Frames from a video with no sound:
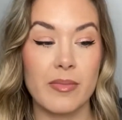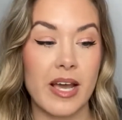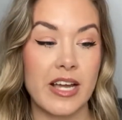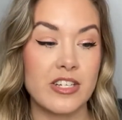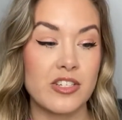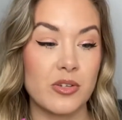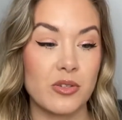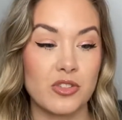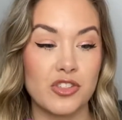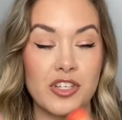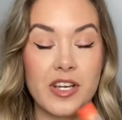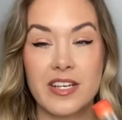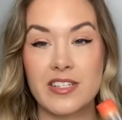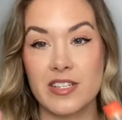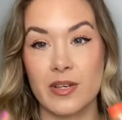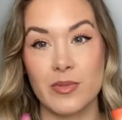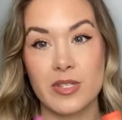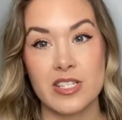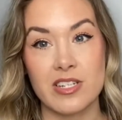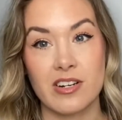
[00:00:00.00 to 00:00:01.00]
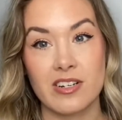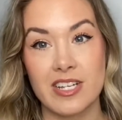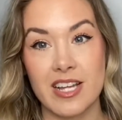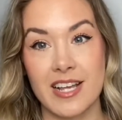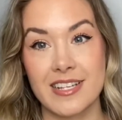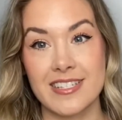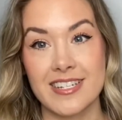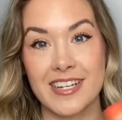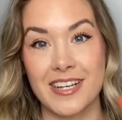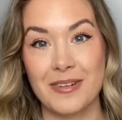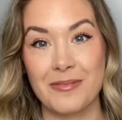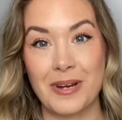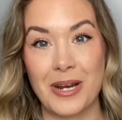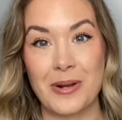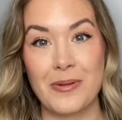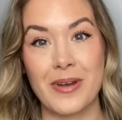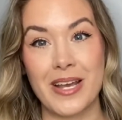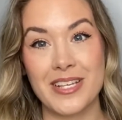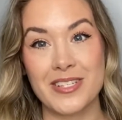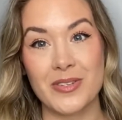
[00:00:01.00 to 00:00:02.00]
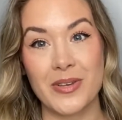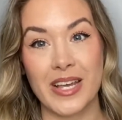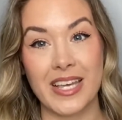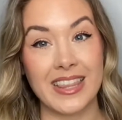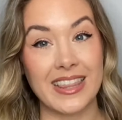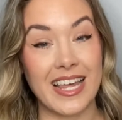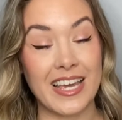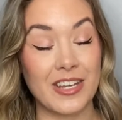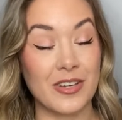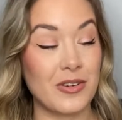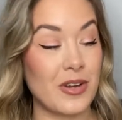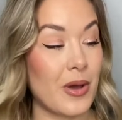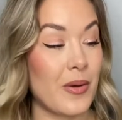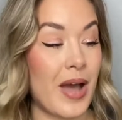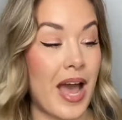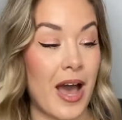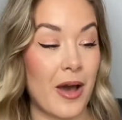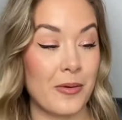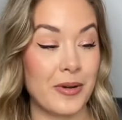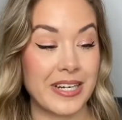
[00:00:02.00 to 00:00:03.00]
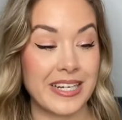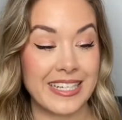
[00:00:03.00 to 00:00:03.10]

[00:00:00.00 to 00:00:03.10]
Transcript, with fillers: I told you guys I would start testing it right away so I could let you know how it